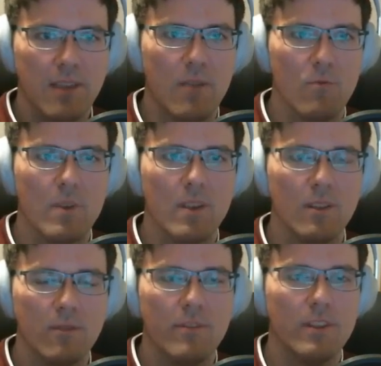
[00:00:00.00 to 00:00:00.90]
a
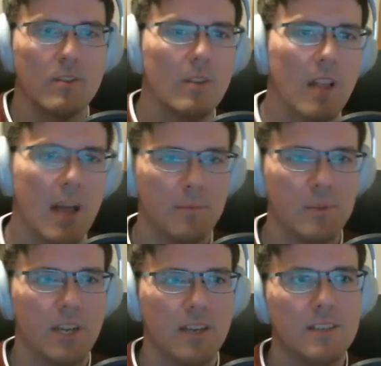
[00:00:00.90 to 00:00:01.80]
real physical
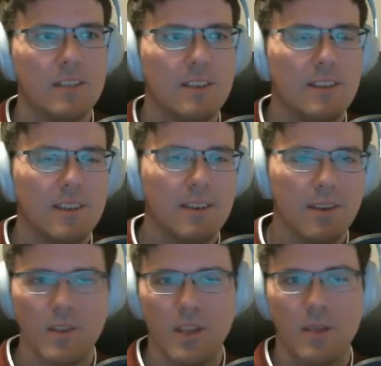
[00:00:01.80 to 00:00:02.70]
object
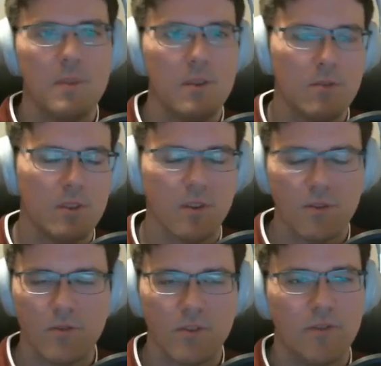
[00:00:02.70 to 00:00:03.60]
that can be used in all
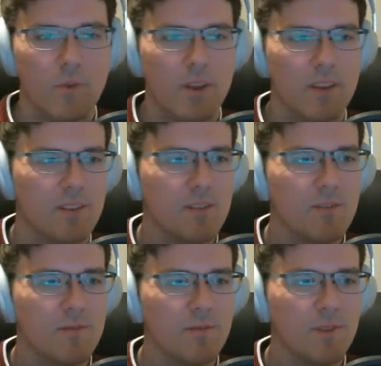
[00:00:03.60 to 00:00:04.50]
sorts of different ways
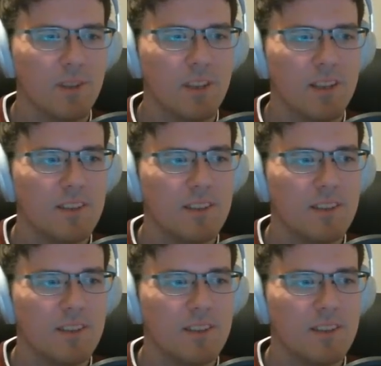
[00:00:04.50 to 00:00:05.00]
is really neat.